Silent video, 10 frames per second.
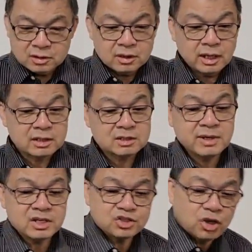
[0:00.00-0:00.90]
And
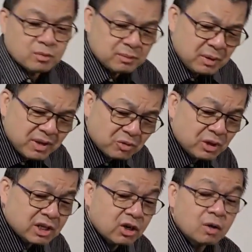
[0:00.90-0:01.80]
speaking of sharpening, people get
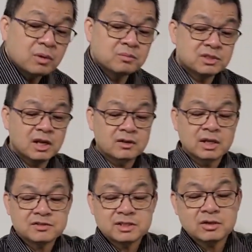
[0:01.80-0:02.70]
really caught on
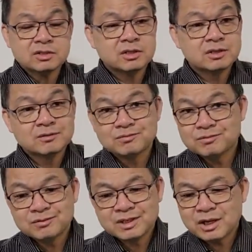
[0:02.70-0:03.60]
knife steels.
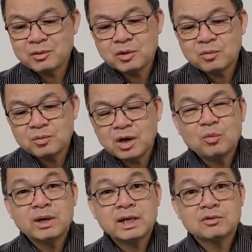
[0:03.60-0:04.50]
Carry a
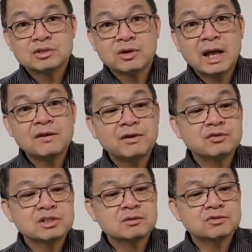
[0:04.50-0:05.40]
1 ounce or half
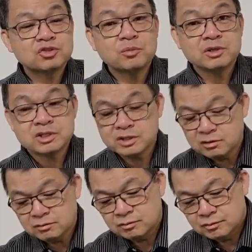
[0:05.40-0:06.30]
ounce sharpening steel.
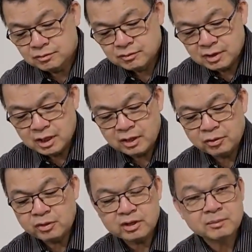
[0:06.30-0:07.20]

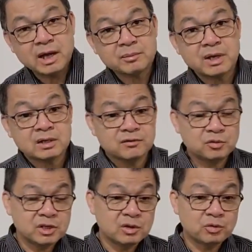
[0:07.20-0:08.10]
Throw that in your backpack if you're
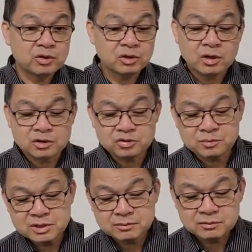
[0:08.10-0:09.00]
really worried on long
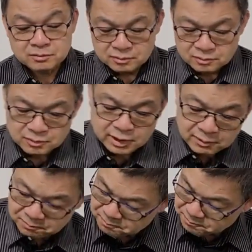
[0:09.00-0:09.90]
trips.
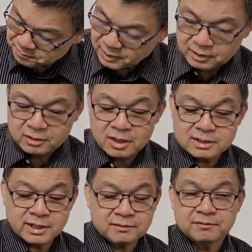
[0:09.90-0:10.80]
Okay, cost
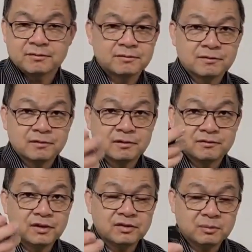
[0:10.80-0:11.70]
like
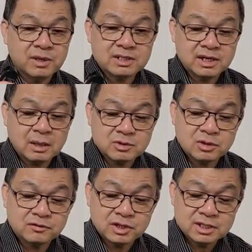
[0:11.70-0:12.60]
$15 on
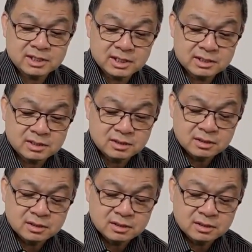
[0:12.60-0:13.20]
Amazon for these things.